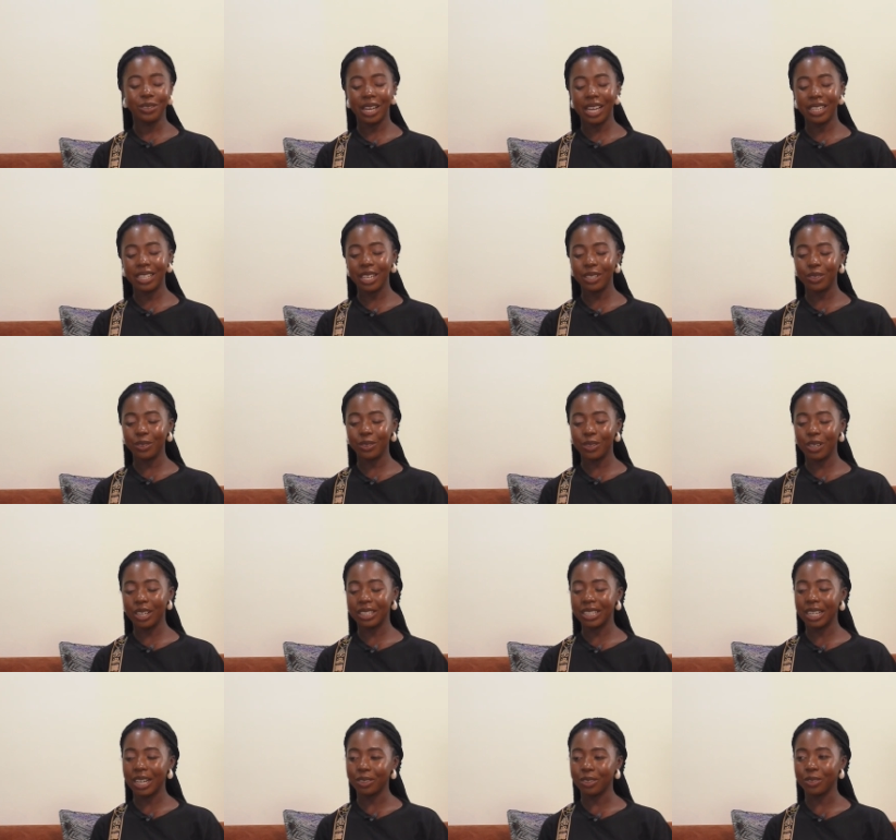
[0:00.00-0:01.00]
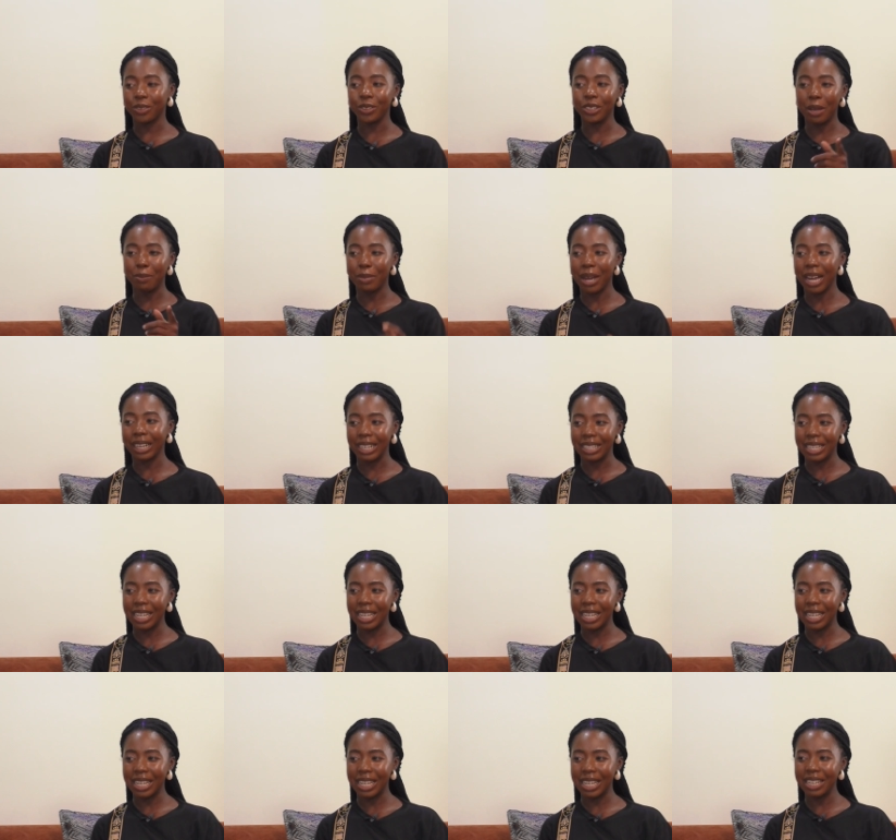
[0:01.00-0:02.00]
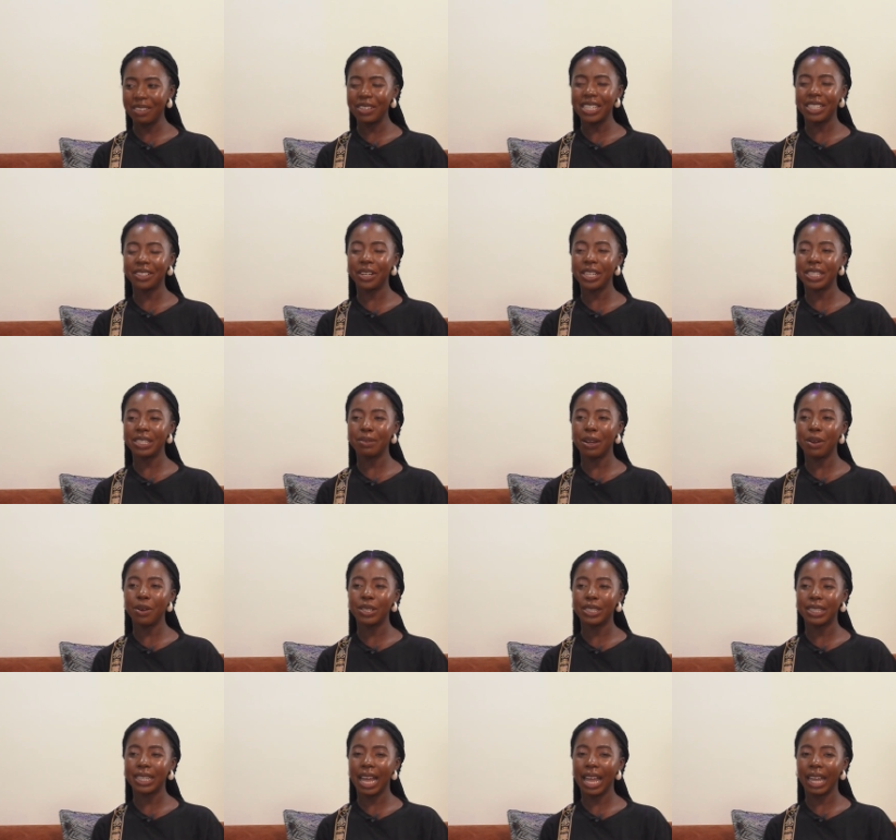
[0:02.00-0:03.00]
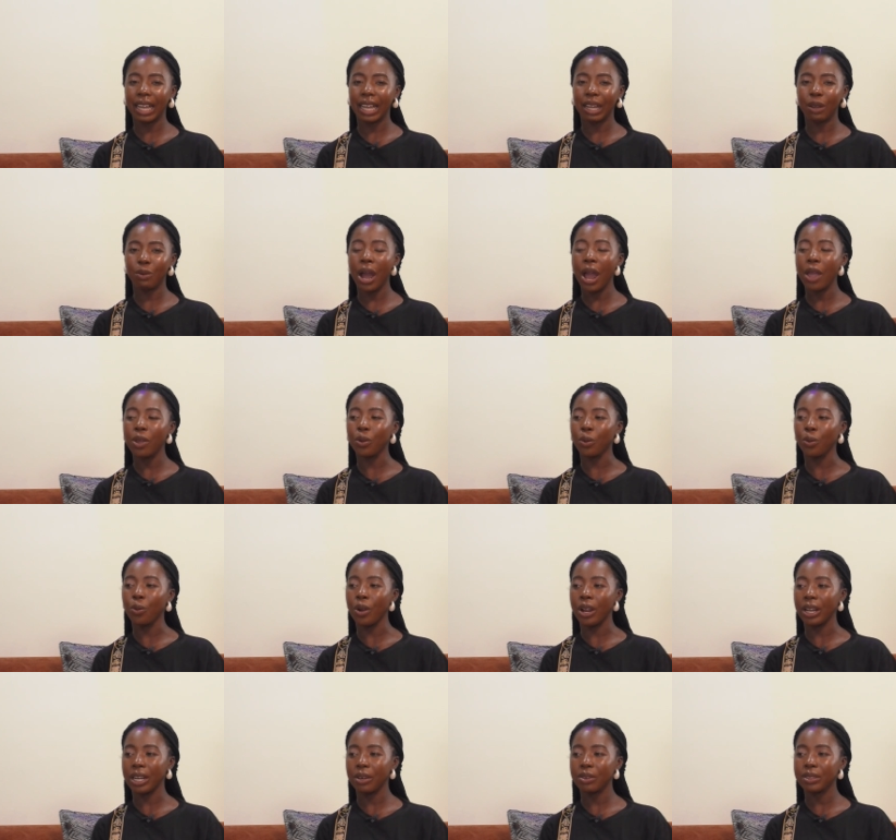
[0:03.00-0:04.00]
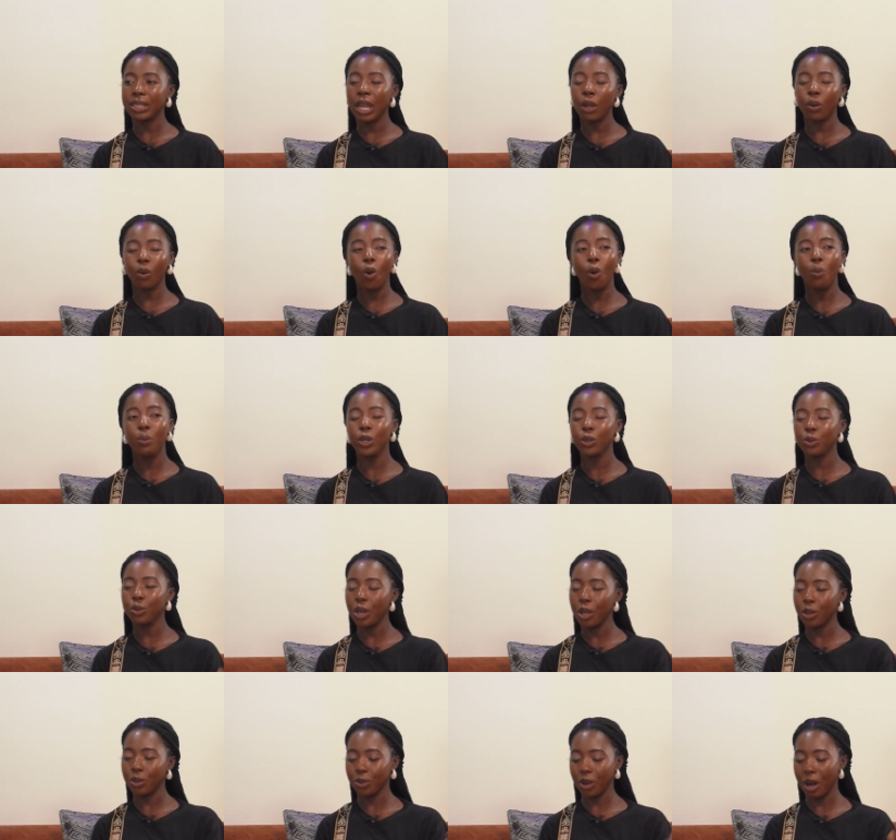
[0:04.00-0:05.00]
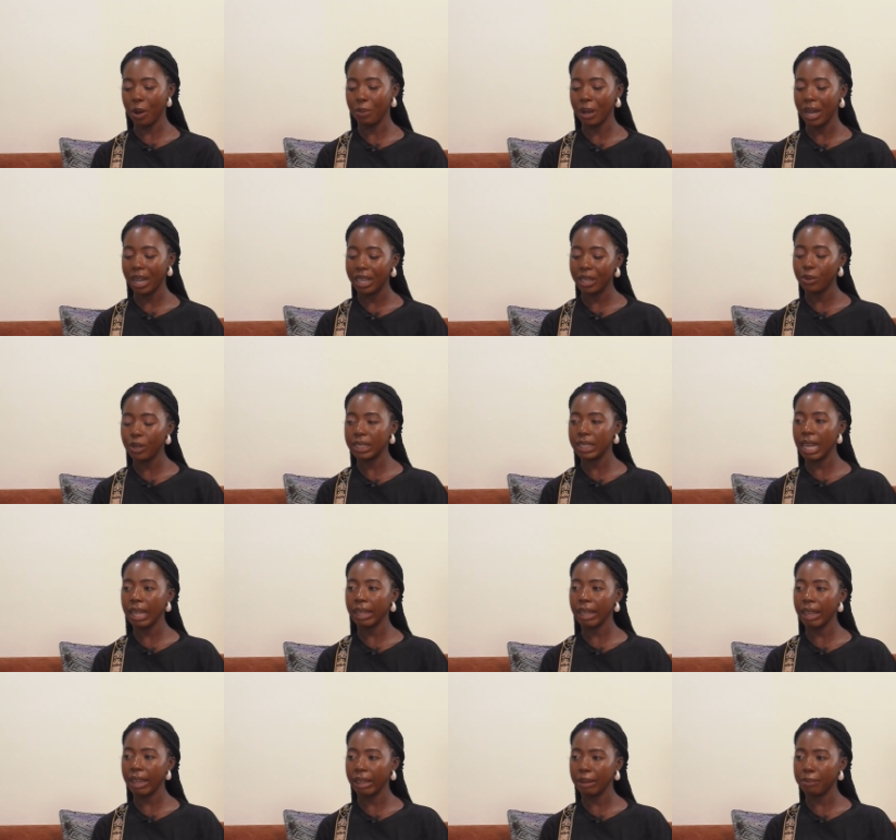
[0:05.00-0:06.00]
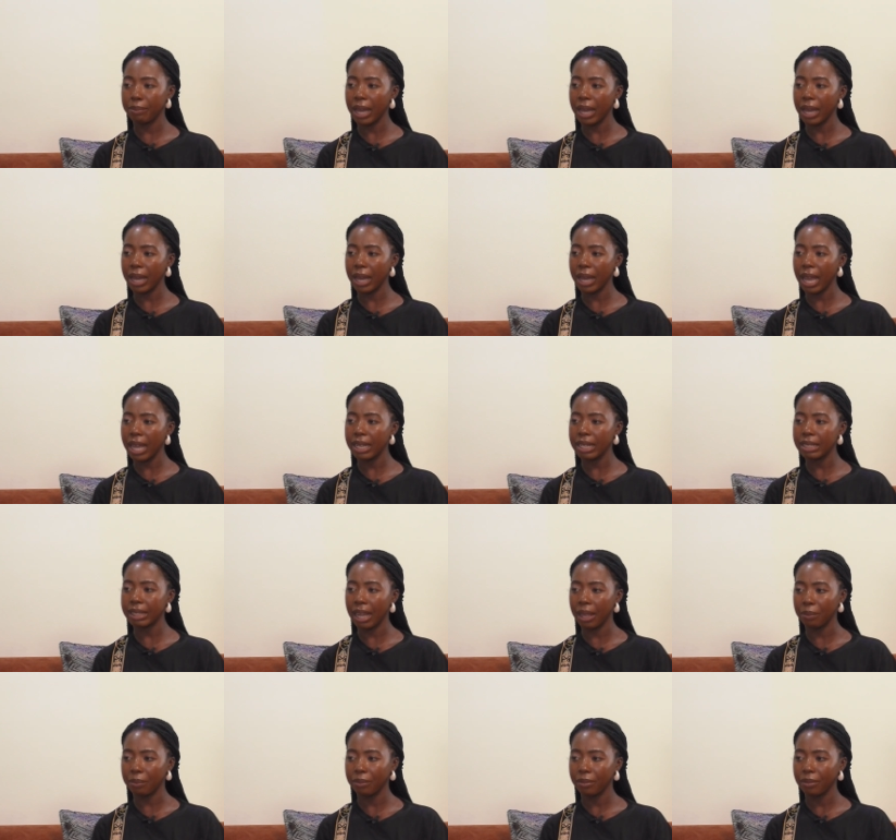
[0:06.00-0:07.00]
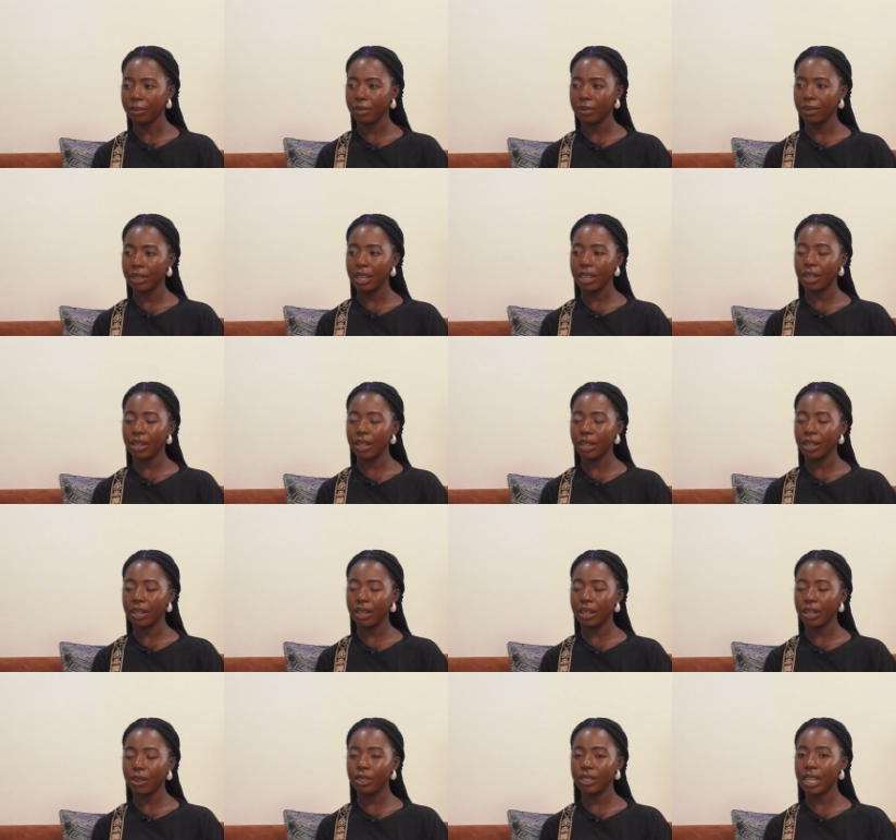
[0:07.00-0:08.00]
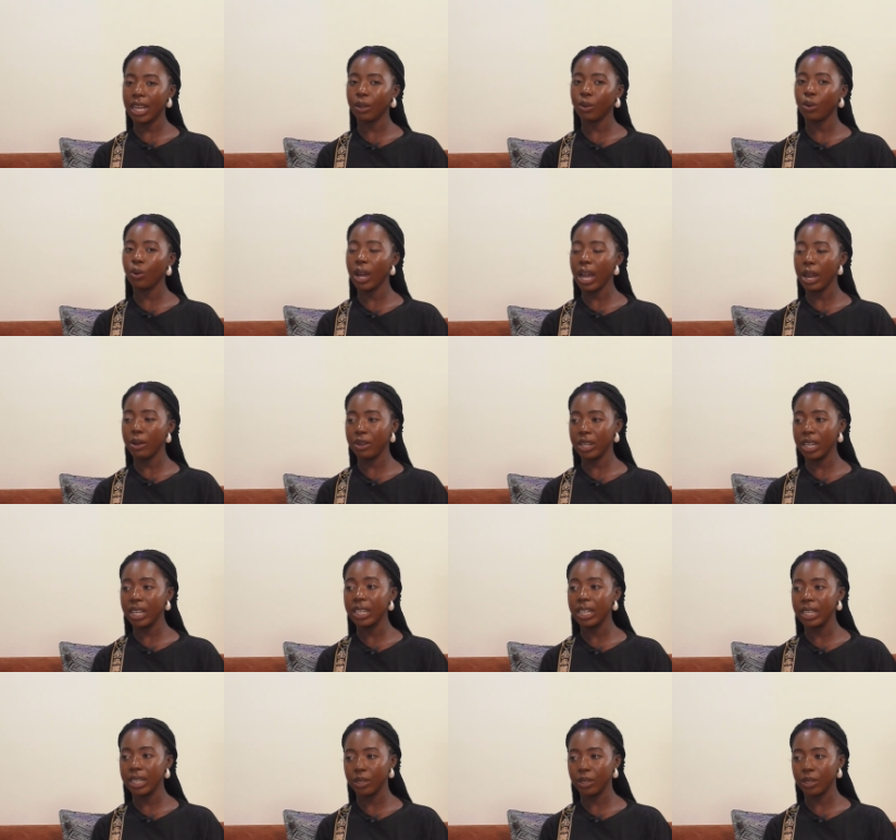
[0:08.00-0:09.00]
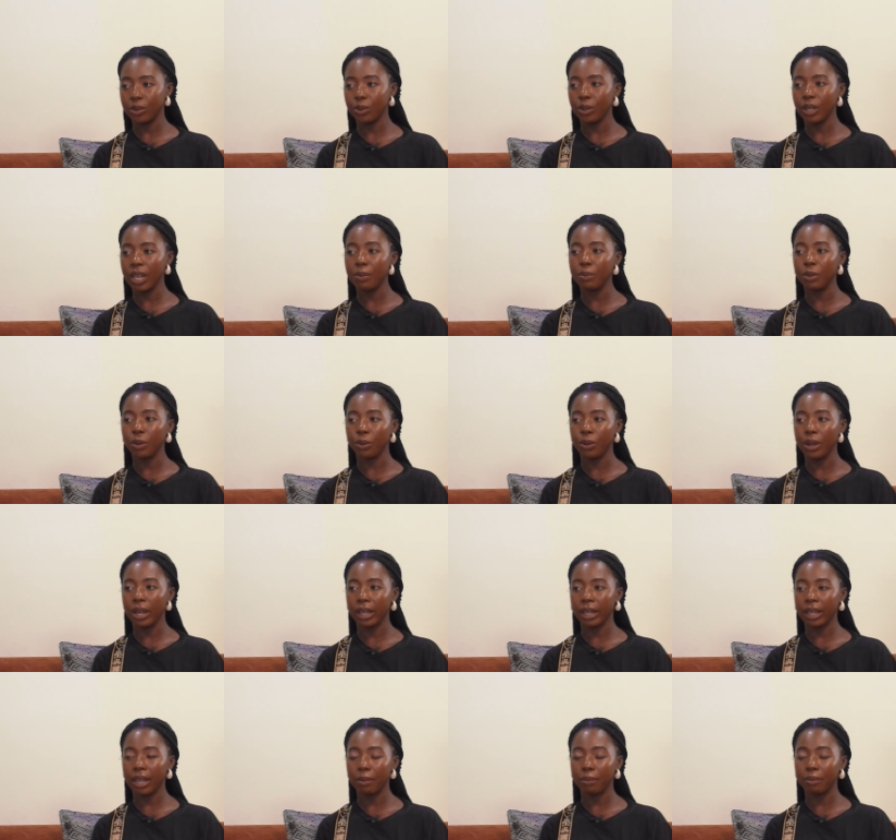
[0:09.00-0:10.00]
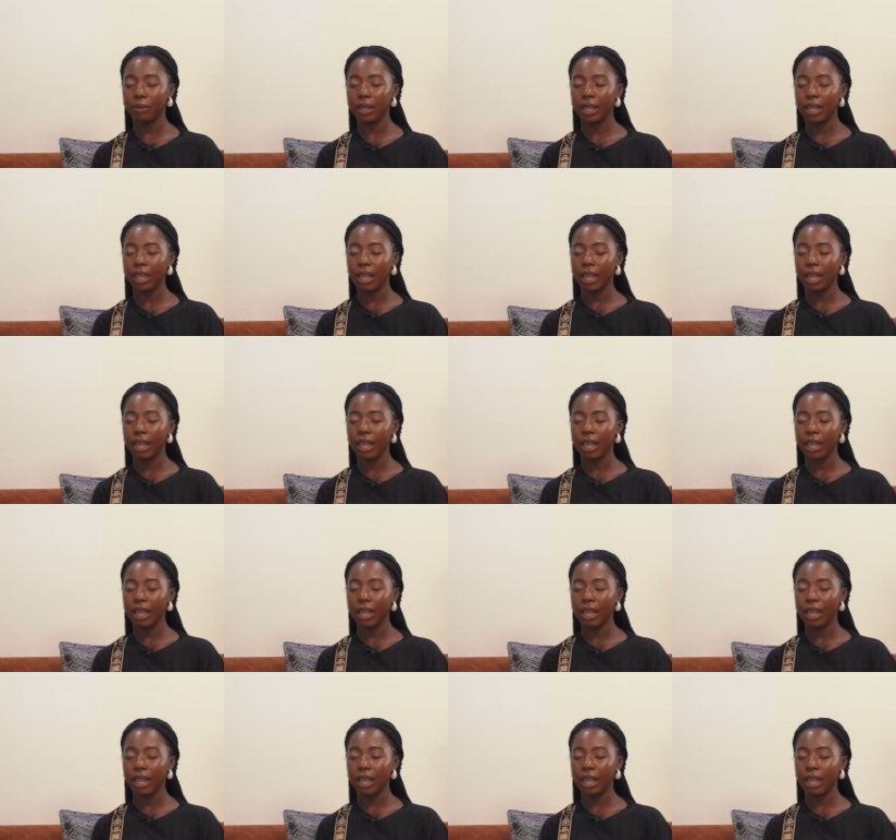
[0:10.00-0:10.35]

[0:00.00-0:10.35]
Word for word: So I just got out through the back gate and even the security man was like, Where are you going? I was like, Oh, me too a drabber. He was like, Hey, by this time. Mm. I was like, Oh, I really need it, so let me go and come